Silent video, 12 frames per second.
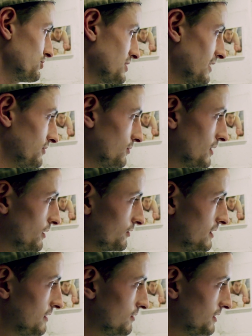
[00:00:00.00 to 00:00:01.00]
chassis rails
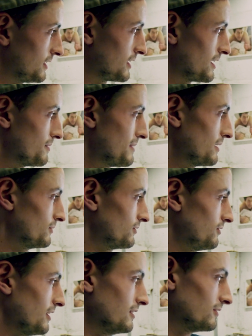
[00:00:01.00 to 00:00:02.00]
and everything kind of
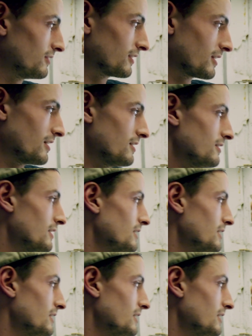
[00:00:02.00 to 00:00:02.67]
mounts into the car.